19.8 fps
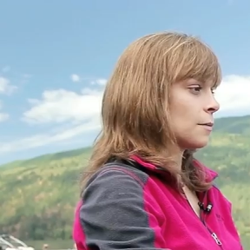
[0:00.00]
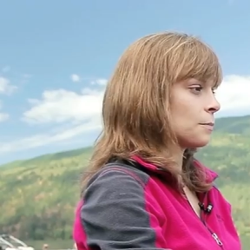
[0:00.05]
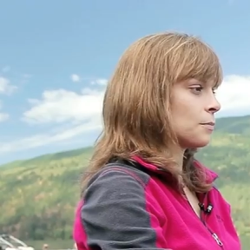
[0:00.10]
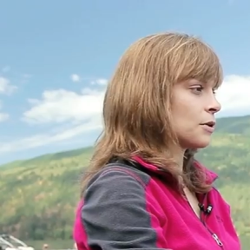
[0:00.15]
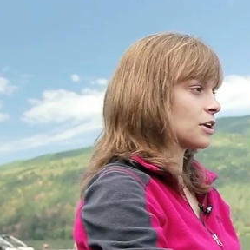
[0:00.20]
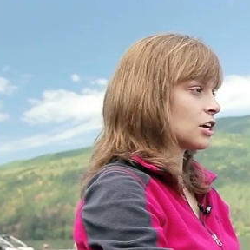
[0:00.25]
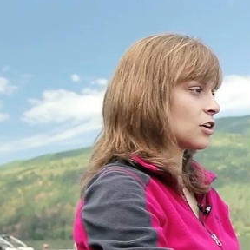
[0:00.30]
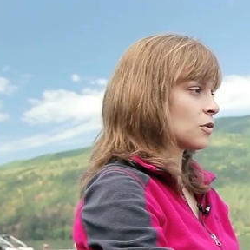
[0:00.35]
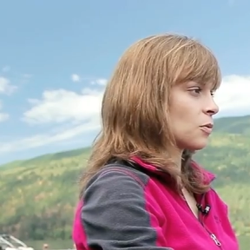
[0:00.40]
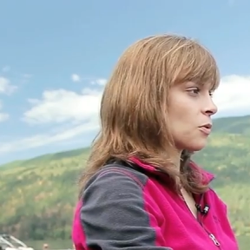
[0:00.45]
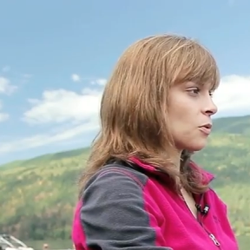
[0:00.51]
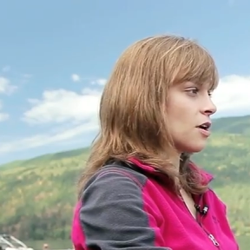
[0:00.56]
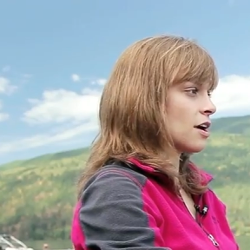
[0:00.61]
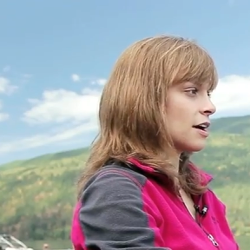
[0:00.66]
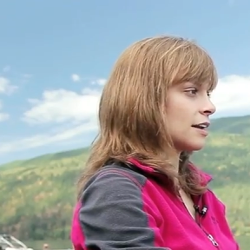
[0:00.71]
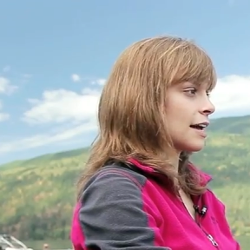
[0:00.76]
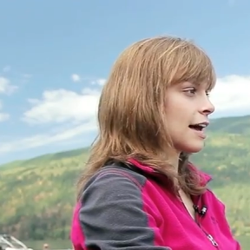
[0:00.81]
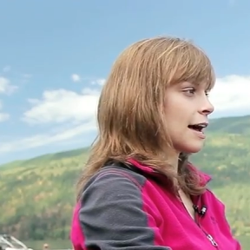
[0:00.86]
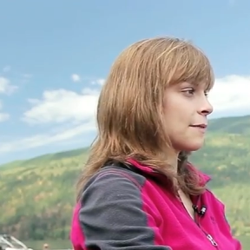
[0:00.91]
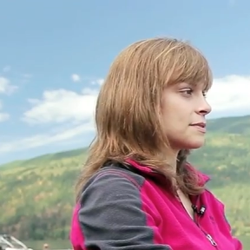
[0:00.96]
bring your
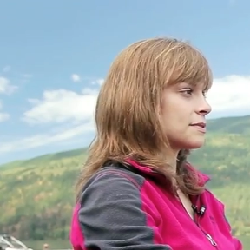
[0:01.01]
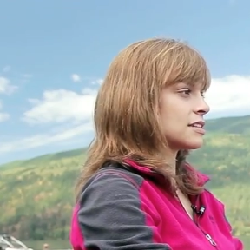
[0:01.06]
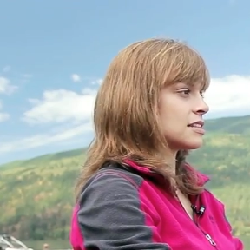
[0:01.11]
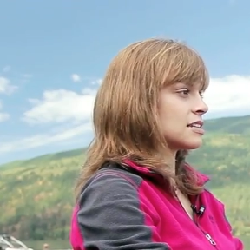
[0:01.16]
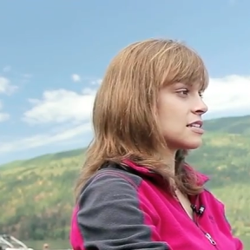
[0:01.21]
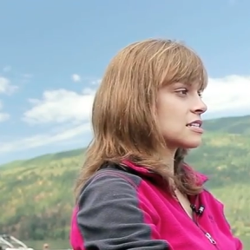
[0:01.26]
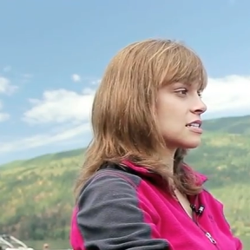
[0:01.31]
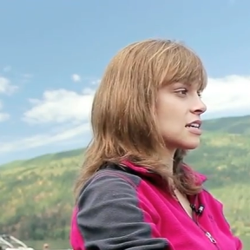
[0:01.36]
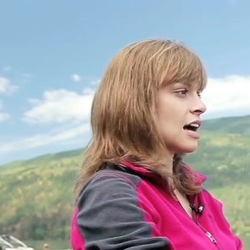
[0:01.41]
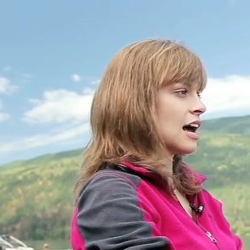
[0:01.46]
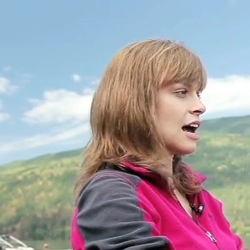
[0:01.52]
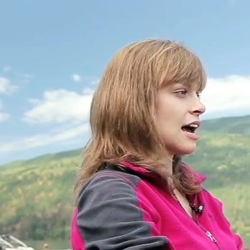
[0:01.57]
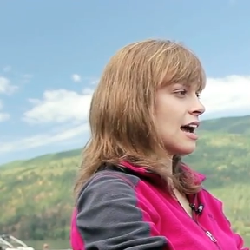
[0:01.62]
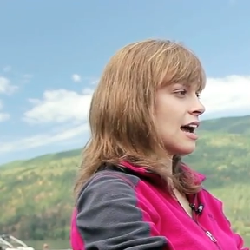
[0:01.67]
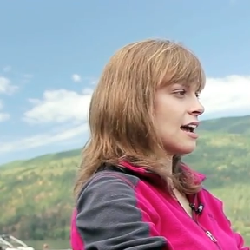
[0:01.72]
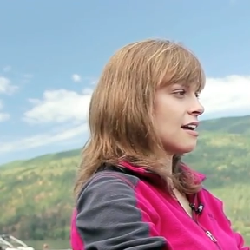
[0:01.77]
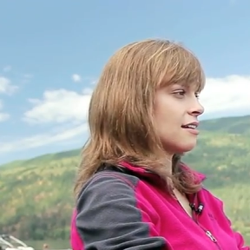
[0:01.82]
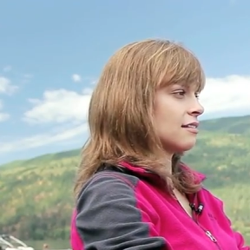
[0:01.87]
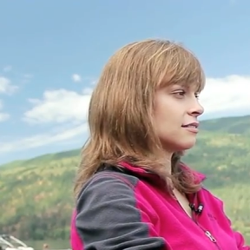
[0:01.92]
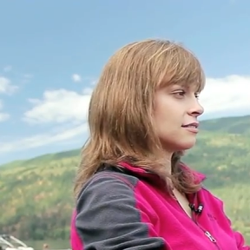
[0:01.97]
rod up to the
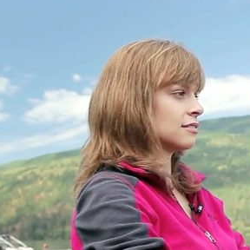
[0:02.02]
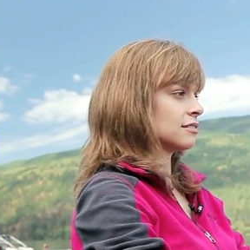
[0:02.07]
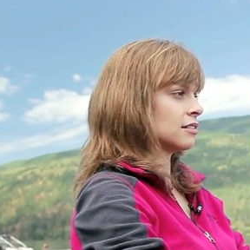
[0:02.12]
sky,